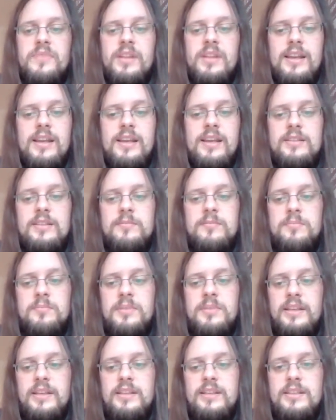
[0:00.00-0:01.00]
And
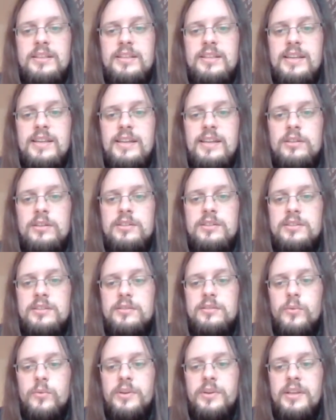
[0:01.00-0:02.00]
Black cannot
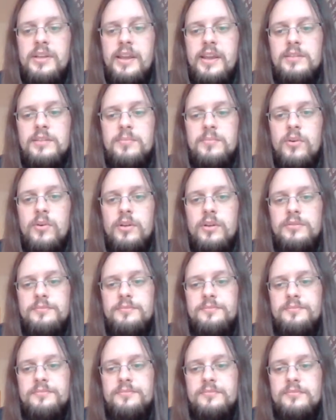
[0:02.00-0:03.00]
retake the pawn.